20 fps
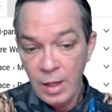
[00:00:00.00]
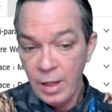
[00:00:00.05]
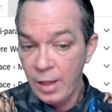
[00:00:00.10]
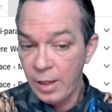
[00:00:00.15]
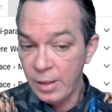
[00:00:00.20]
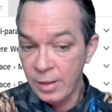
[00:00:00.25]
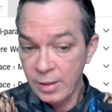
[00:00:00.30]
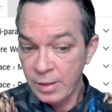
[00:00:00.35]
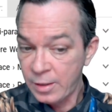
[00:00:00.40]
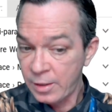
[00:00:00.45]

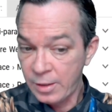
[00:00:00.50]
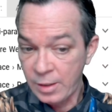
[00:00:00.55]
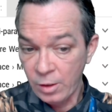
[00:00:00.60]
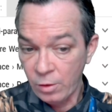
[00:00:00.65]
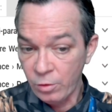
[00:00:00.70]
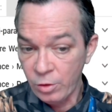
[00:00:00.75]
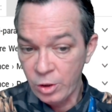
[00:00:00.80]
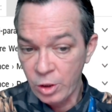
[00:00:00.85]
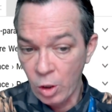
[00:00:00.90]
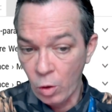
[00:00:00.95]
It's
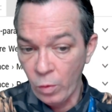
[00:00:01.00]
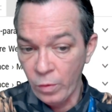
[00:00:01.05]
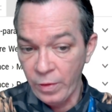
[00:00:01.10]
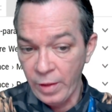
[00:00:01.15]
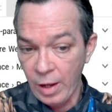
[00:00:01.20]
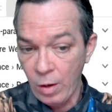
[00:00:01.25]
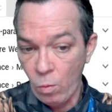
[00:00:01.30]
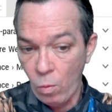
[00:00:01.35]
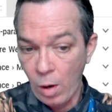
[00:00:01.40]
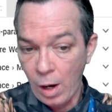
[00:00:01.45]
still showing
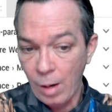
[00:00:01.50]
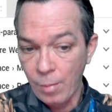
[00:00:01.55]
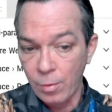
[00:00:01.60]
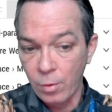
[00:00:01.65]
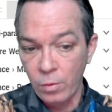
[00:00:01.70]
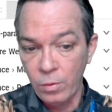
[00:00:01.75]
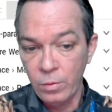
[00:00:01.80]
that wobble.